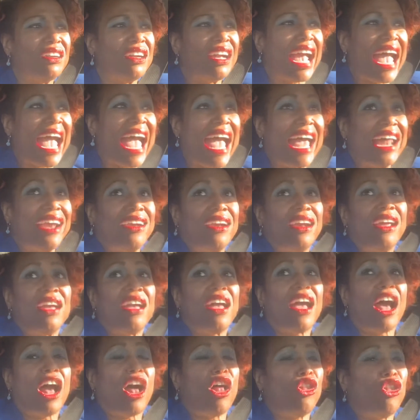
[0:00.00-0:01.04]
And
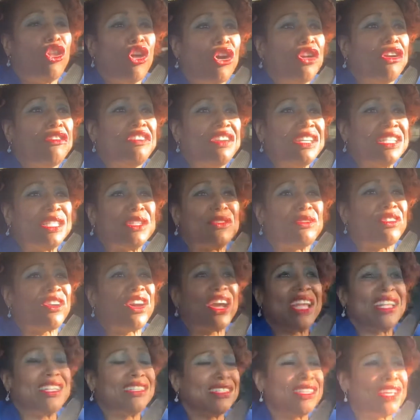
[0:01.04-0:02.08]
a lot of his
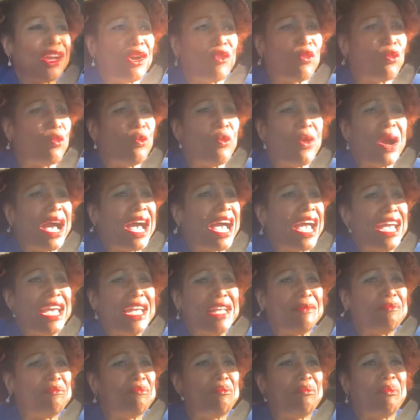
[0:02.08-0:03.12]
friends are
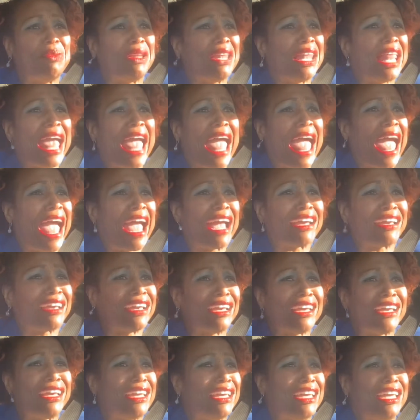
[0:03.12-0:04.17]
white, black,
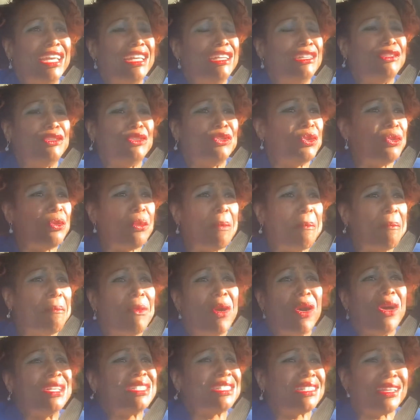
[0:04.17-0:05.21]
Hindu,
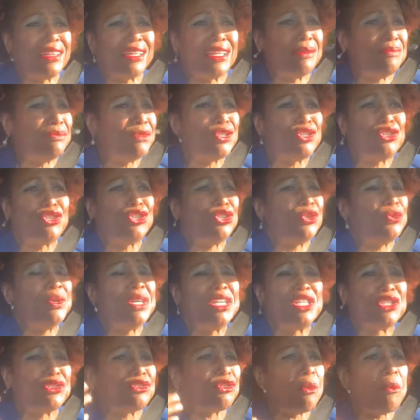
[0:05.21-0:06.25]
Muslims,
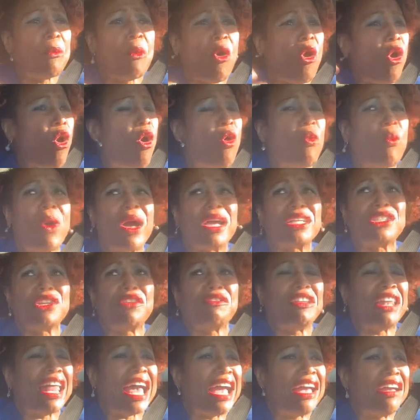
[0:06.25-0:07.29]
Jewish, from all walks
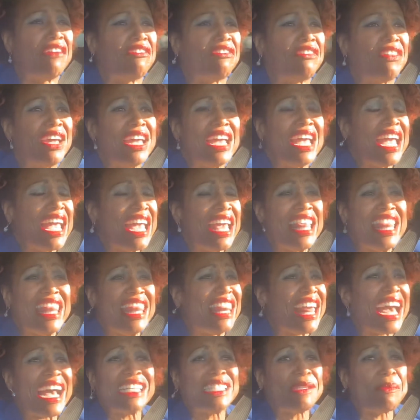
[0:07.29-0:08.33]
of life.
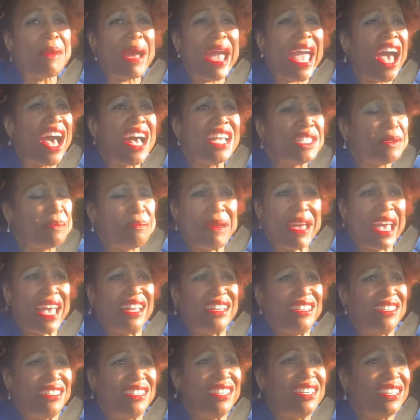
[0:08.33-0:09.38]
That's my
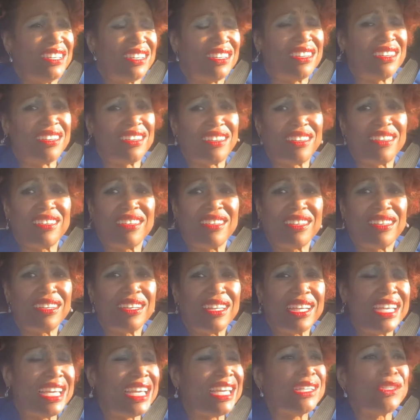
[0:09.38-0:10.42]
husband.
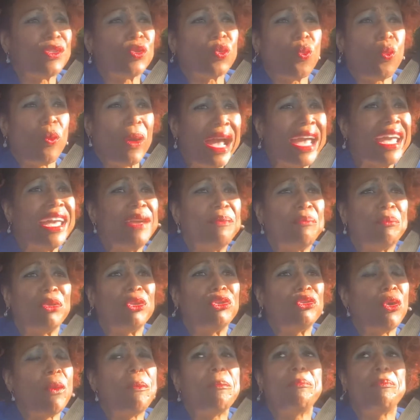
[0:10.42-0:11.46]
He's white,
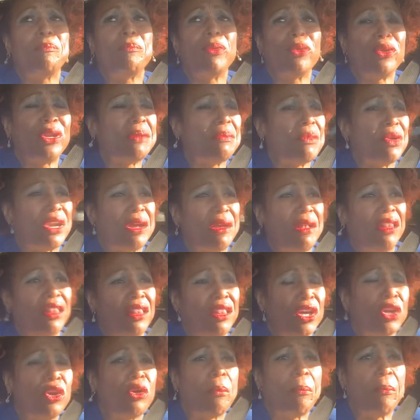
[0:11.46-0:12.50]
but don't put him on a
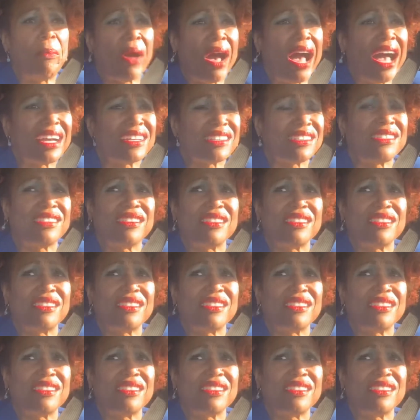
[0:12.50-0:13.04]
little box.